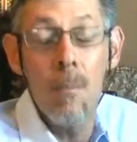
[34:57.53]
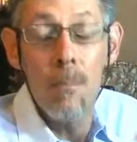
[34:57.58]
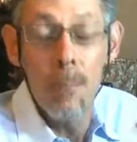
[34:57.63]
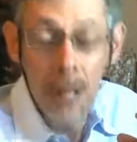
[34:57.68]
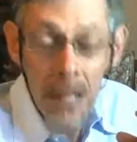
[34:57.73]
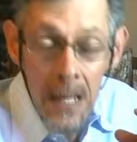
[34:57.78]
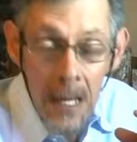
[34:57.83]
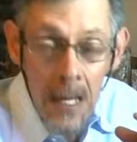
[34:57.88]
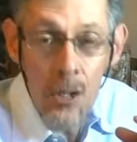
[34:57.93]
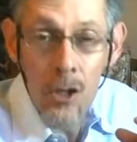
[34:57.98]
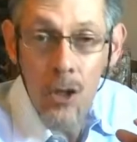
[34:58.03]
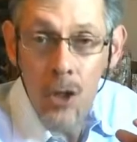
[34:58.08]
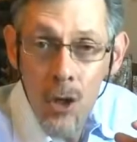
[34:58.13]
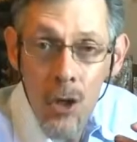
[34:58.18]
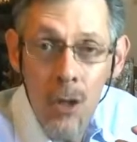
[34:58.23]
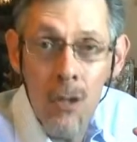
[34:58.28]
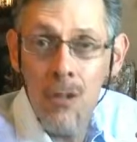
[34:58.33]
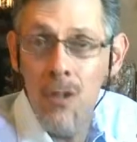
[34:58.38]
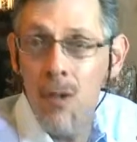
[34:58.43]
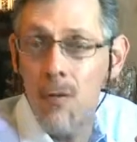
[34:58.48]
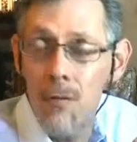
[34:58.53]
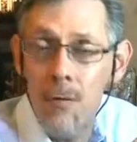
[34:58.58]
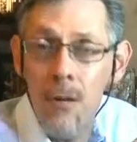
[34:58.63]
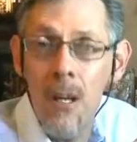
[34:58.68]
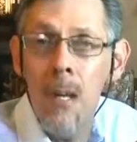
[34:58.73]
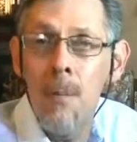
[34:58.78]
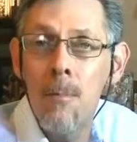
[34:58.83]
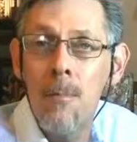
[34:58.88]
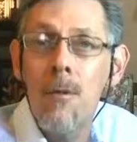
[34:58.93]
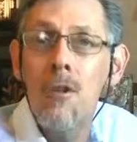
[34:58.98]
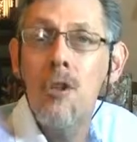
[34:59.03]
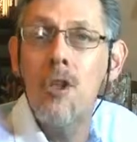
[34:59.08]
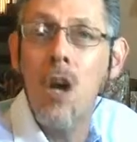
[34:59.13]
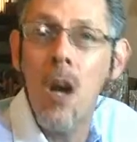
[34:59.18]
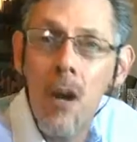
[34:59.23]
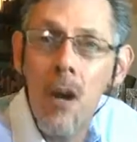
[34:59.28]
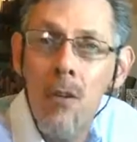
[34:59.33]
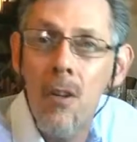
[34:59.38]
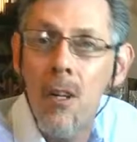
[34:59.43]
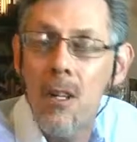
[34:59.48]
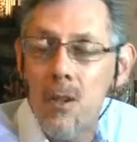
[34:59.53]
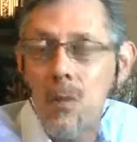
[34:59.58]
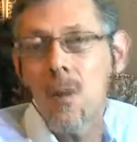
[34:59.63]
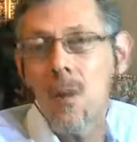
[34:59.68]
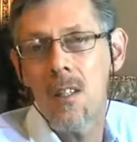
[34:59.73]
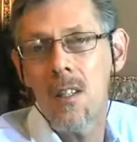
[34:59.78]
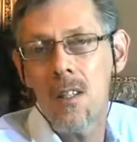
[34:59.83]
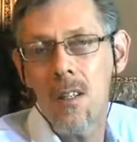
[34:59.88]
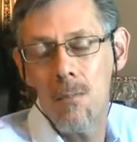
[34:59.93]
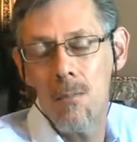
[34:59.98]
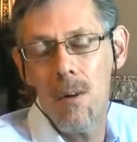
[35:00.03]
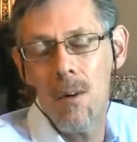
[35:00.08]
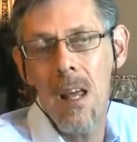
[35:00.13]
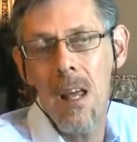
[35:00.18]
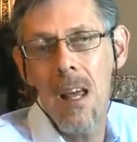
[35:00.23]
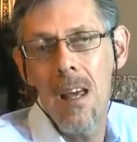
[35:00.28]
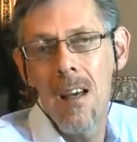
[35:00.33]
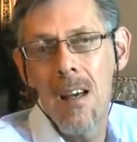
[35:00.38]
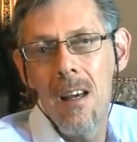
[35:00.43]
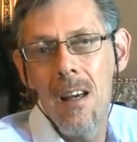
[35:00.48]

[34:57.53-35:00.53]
Please use the freedom to share this with somebody.